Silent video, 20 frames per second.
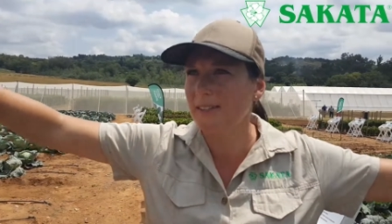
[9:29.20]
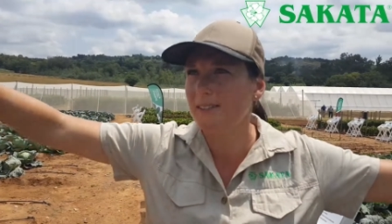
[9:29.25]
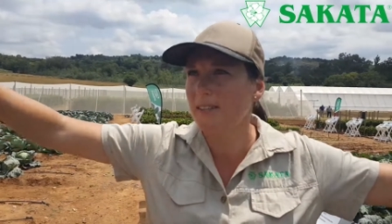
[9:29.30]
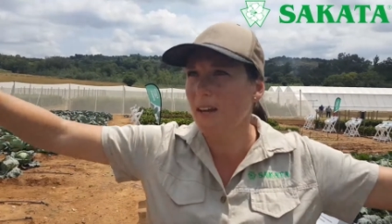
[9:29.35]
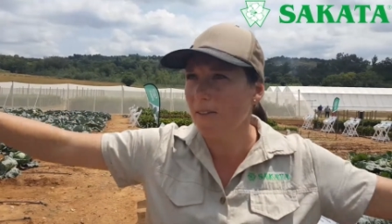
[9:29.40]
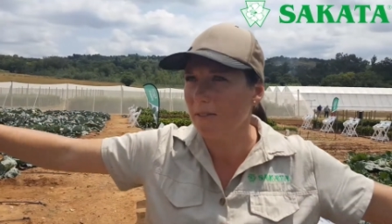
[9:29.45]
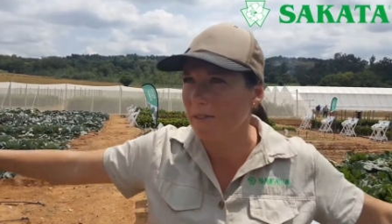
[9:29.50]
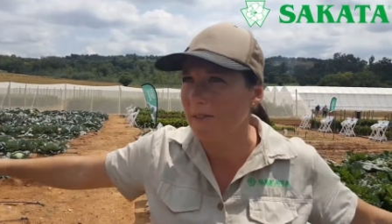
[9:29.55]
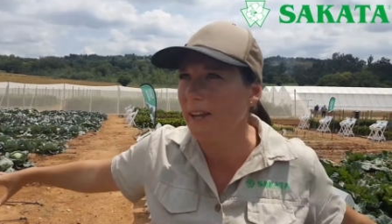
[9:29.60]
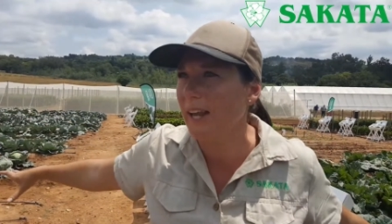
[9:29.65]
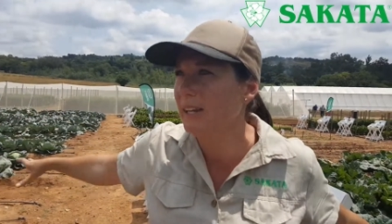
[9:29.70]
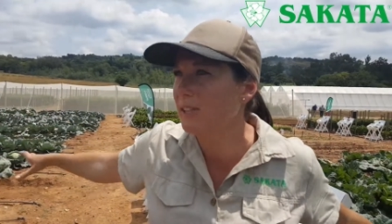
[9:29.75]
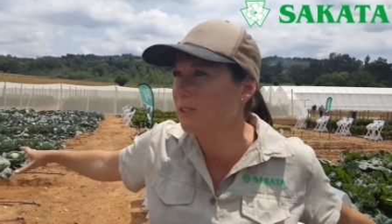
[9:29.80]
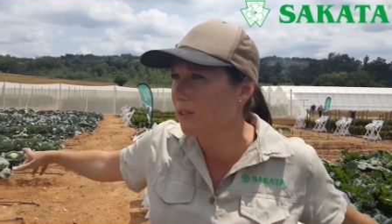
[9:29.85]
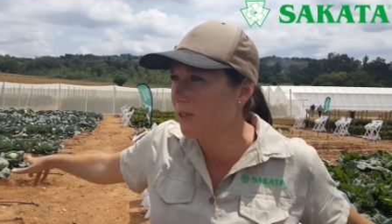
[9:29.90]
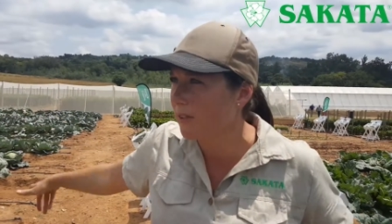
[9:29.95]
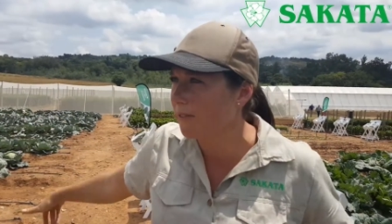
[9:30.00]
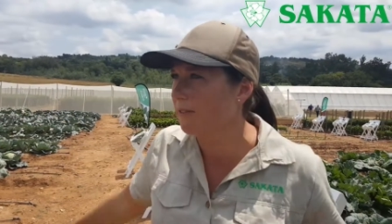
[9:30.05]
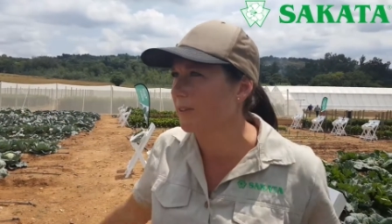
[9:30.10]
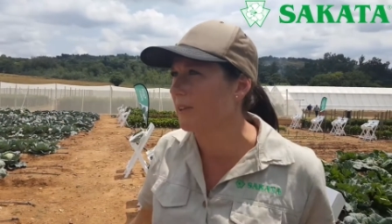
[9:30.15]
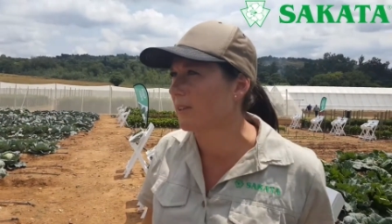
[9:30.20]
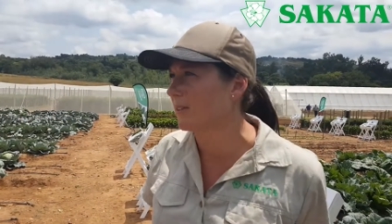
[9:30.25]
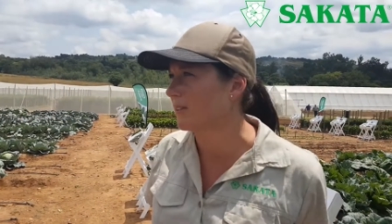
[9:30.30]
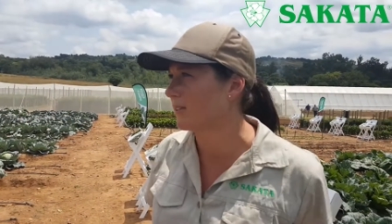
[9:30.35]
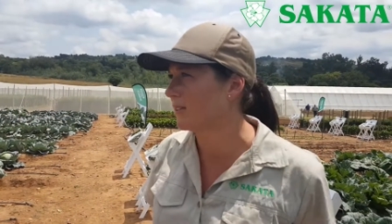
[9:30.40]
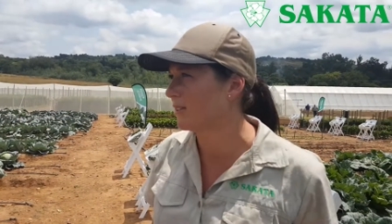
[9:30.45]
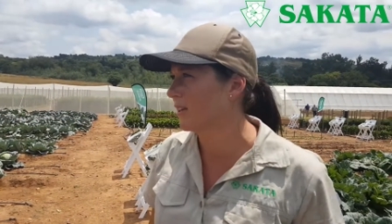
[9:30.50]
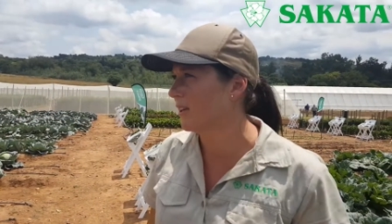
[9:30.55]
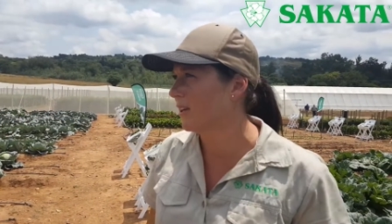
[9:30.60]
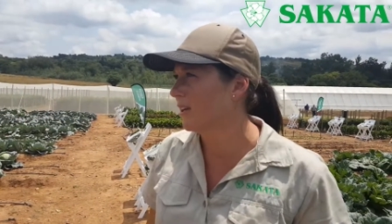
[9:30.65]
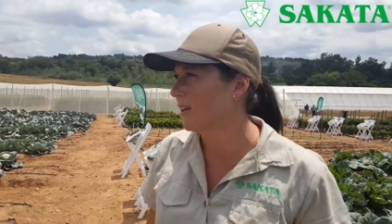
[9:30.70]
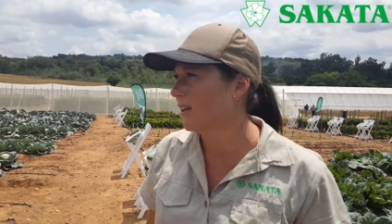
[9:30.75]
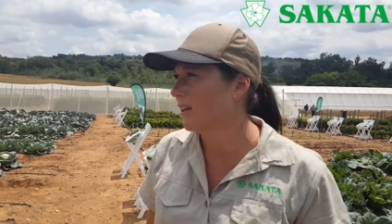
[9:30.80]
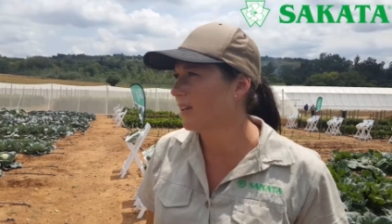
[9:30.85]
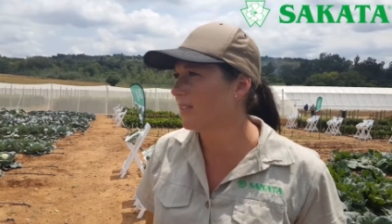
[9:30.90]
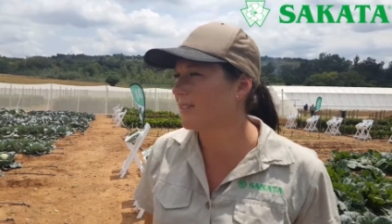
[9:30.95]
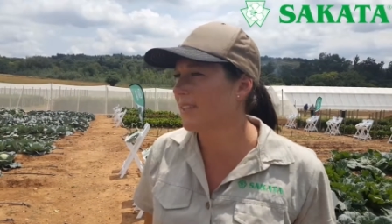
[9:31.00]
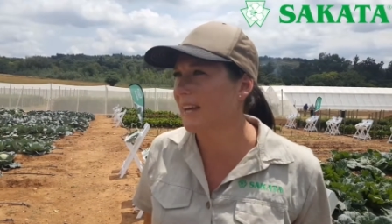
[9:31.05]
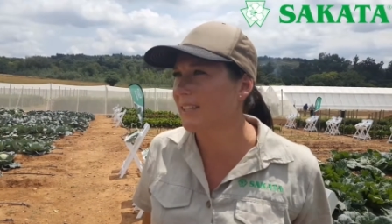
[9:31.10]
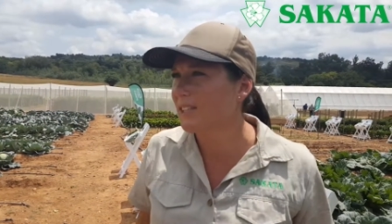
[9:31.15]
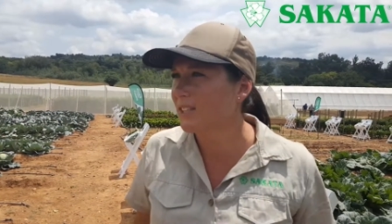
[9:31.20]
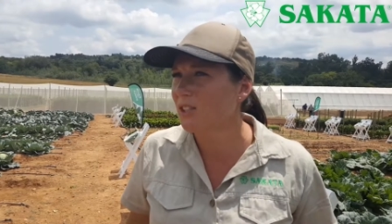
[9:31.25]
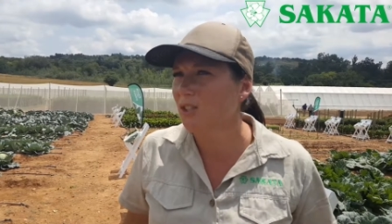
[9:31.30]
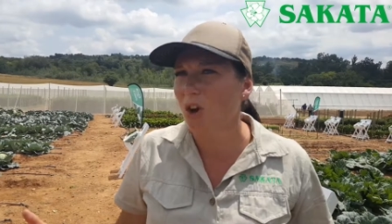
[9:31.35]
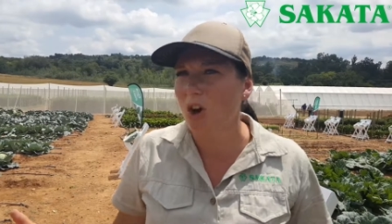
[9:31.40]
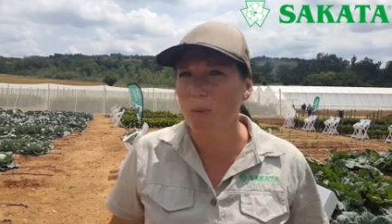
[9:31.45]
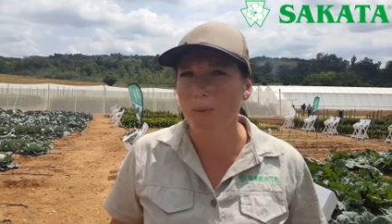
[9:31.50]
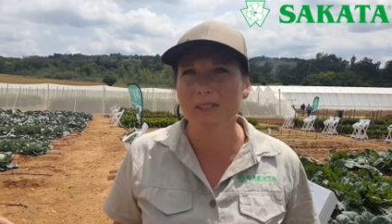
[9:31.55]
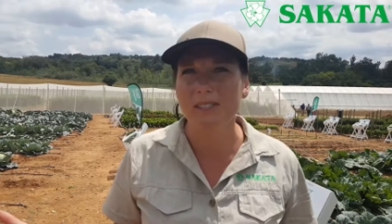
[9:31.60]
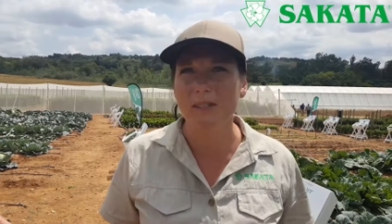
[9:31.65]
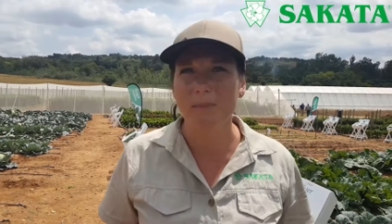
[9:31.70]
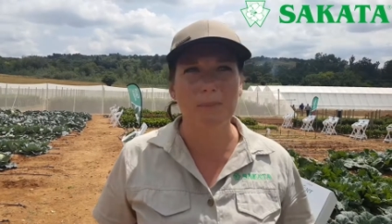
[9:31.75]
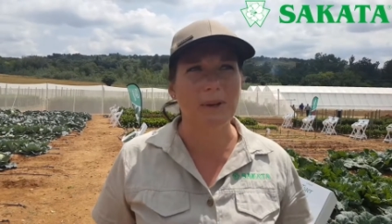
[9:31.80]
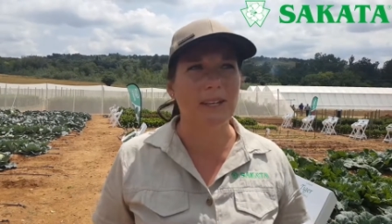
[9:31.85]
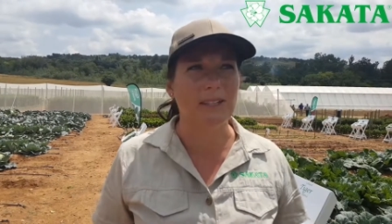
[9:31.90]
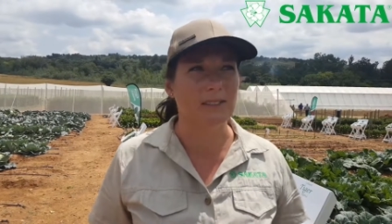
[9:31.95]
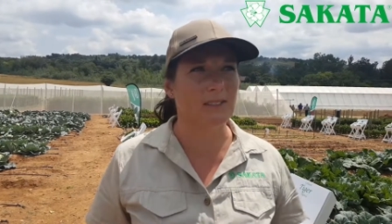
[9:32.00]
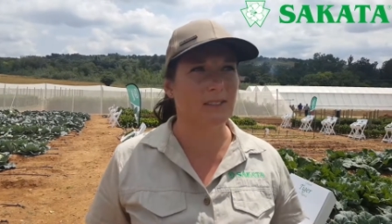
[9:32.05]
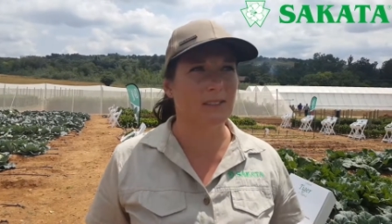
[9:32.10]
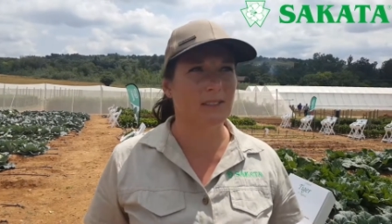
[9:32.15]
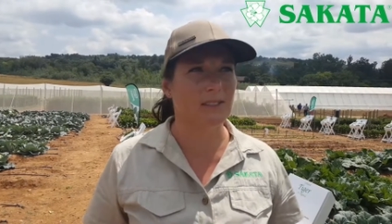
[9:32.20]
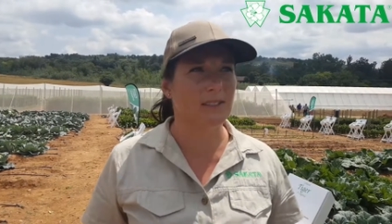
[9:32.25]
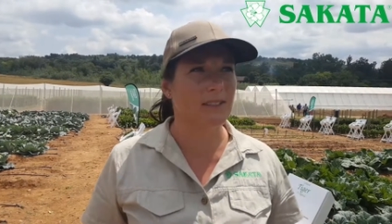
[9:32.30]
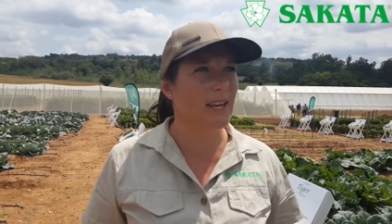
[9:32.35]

and stuff next to the fields because that just harbors the pests.